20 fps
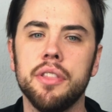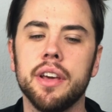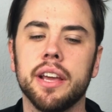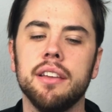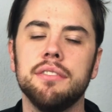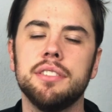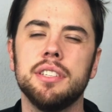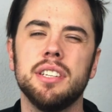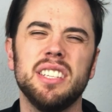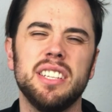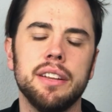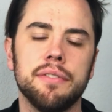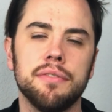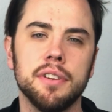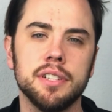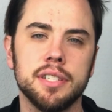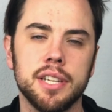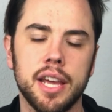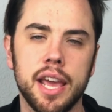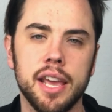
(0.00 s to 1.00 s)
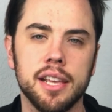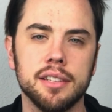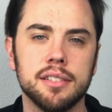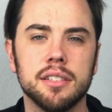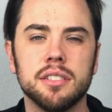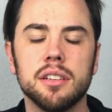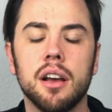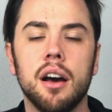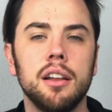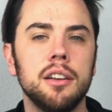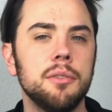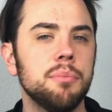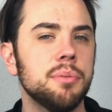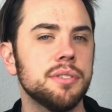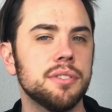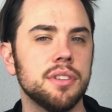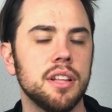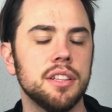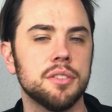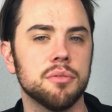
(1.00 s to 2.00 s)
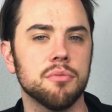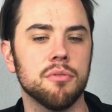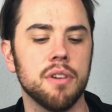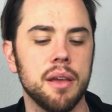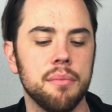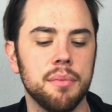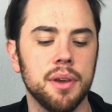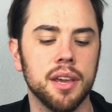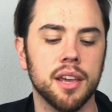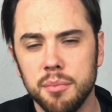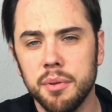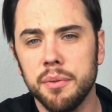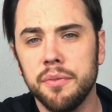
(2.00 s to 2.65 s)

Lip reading: that gives it a different taste. It's 100% ceramic.